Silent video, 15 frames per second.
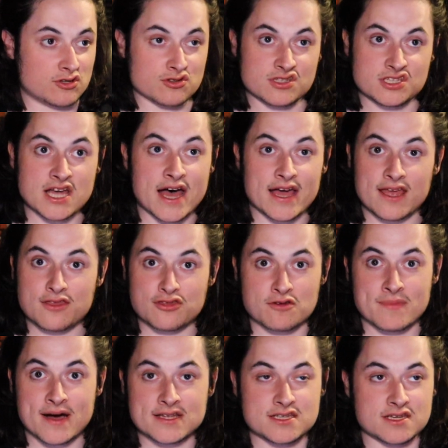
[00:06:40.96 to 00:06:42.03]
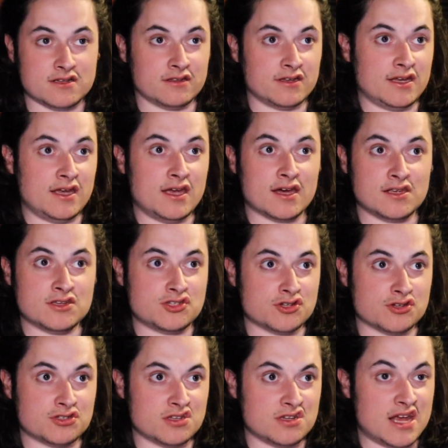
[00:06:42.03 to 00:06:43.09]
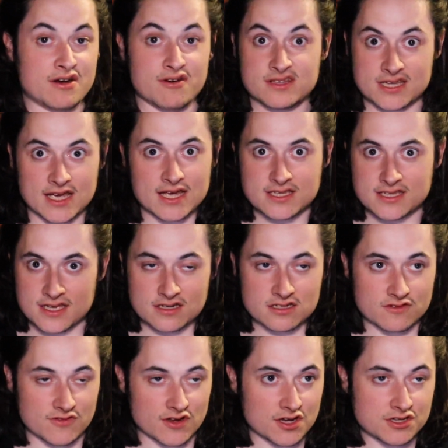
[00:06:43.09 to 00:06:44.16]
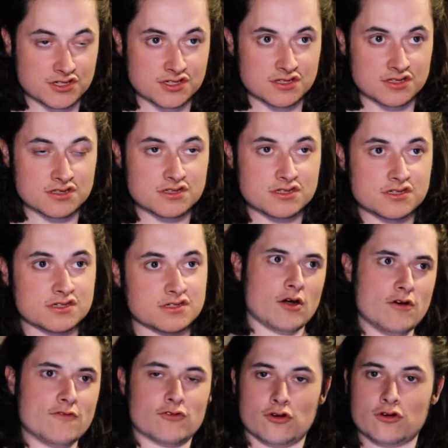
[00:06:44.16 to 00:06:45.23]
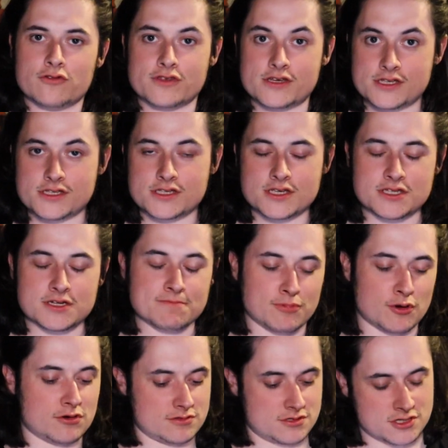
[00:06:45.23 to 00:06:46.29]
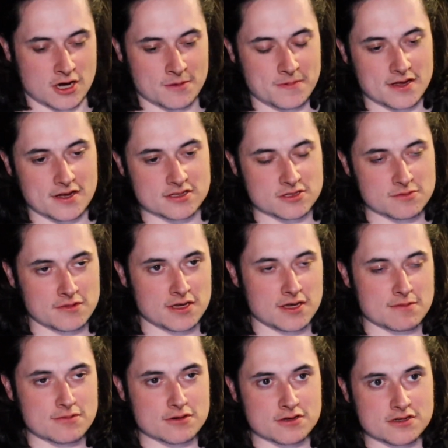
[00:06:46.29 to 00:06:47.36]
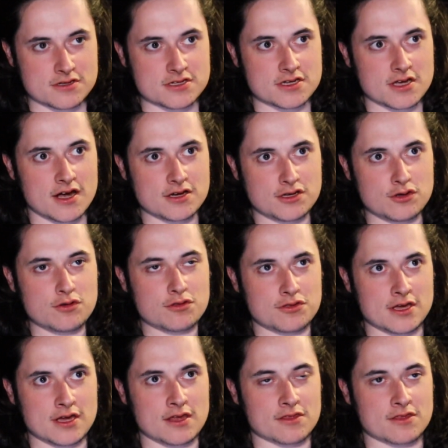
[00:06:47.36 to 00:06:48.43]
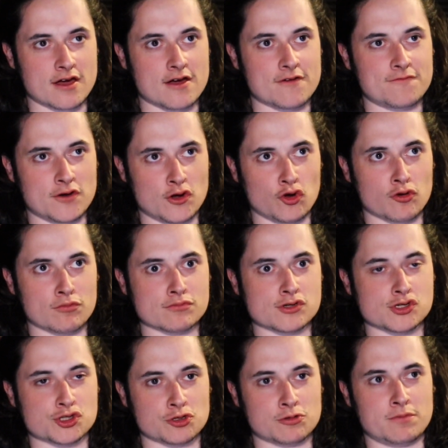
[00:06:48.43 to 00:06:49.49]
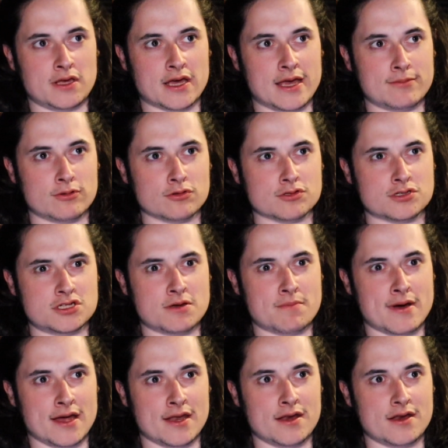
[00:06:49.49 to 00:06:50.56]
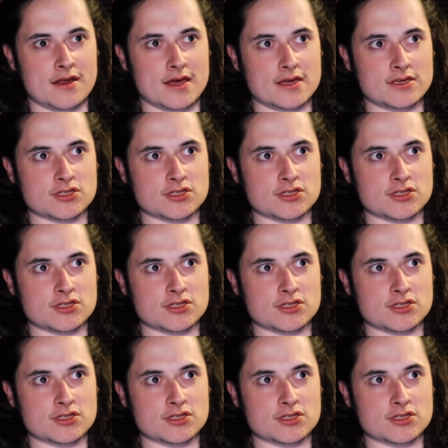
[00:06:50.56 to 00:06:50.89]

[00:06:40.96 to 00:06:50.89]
doesn't tie in thematically and is just an irritating divergence. Overall, this is an important topic to me because I do think that a film should be able to demand a